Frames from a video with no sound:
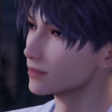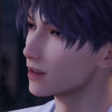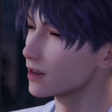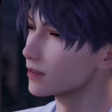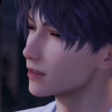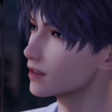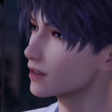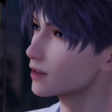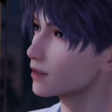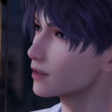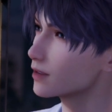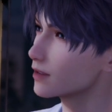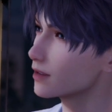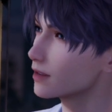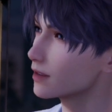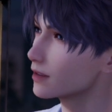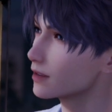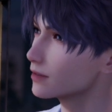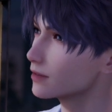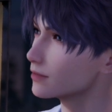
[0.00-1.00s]
Of
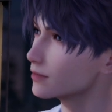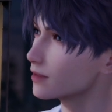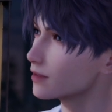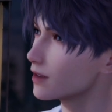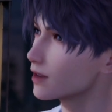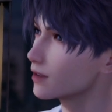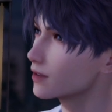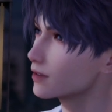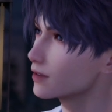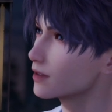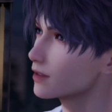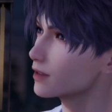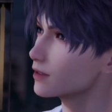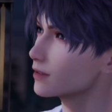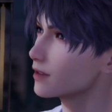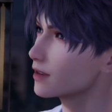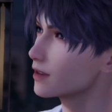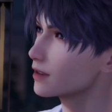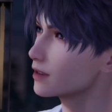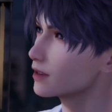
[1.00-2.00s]
course, the only
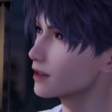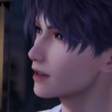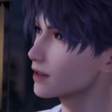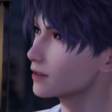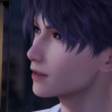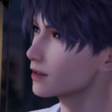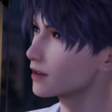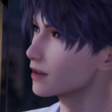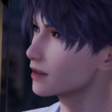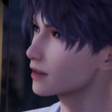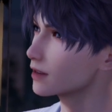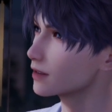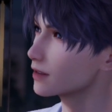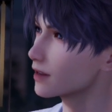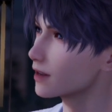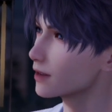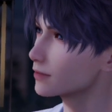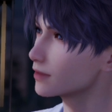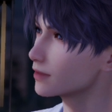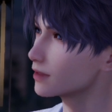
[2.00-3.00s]
reason she rescued
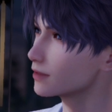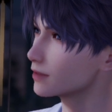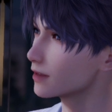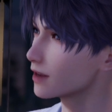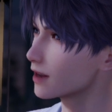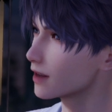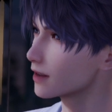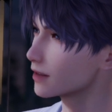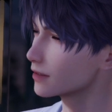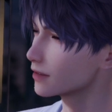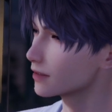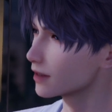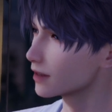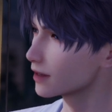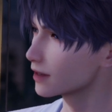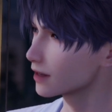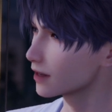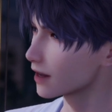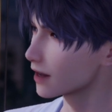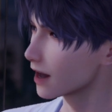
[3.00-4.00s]
him was because of
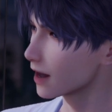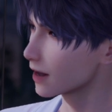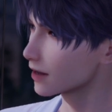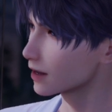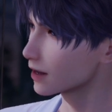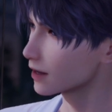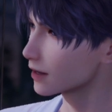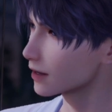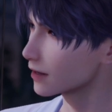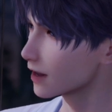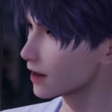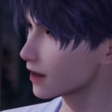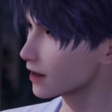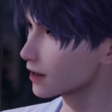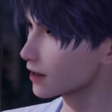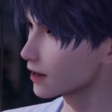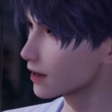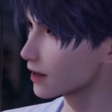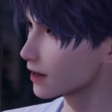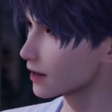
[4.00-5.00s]
his dashingly good
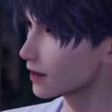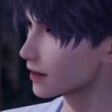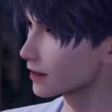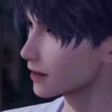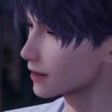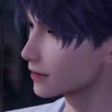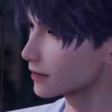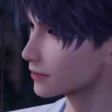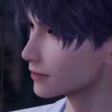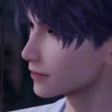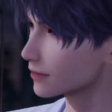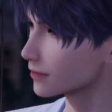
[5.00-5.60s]
looks.